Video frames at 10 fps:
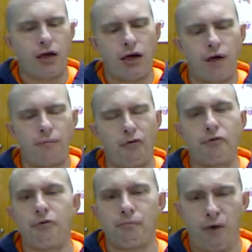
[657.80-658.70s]
And
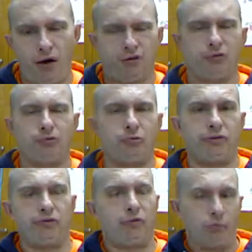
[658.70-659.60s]
you can practice
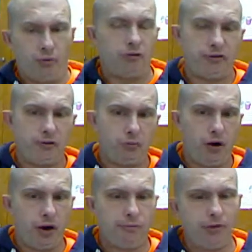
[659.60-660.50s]
with different words that
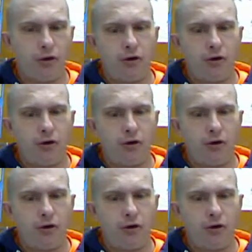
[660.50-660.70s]
rhyme.